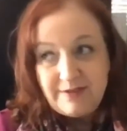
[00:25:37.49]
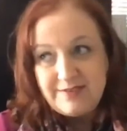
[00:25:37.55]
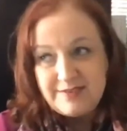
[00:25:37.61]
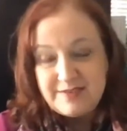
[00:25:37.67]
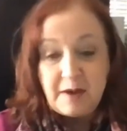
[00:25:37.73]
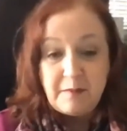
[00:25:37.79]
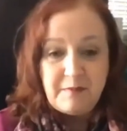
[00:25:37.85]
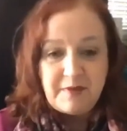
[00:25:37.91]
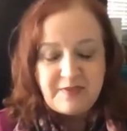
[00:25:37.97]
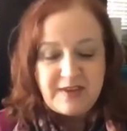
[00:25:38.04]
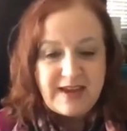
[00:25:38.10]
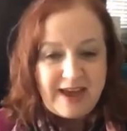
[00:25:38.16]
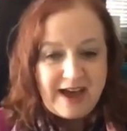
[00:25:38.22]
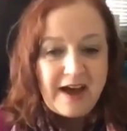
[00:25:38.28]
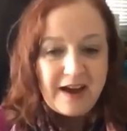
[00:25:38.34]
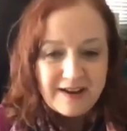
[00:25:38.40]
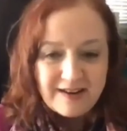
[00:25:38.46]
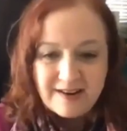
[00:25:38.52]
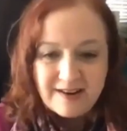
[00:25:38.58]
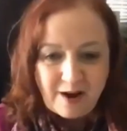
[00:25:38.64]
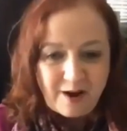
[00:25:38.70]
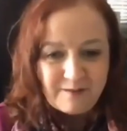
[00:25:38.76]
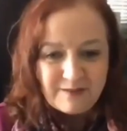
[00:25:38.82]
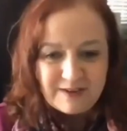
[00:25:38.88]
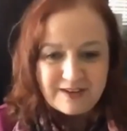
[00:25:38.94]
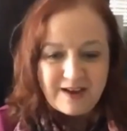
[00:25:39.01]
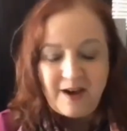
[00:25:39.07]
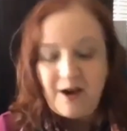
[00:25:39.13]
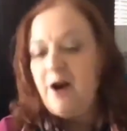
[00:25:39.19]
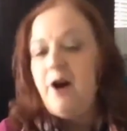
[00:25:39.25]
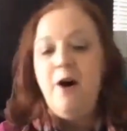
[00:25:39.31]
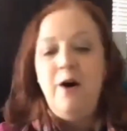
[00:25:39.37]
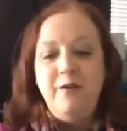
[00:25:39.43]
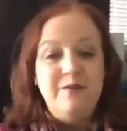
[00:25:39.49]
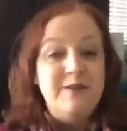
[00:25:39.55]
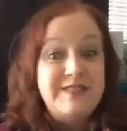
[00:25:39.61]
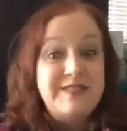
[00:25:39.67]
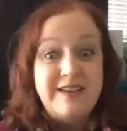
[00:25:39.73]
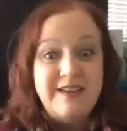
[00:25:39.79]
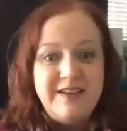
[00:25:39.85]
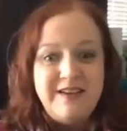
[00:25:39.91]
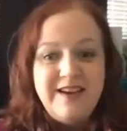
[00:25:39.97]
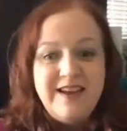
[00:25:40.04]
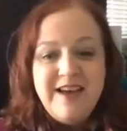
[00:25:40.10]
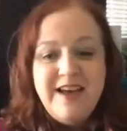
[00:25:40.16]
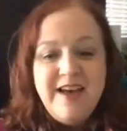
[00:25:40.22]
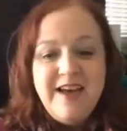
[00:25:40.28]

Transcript: time that they had, all of a sudden,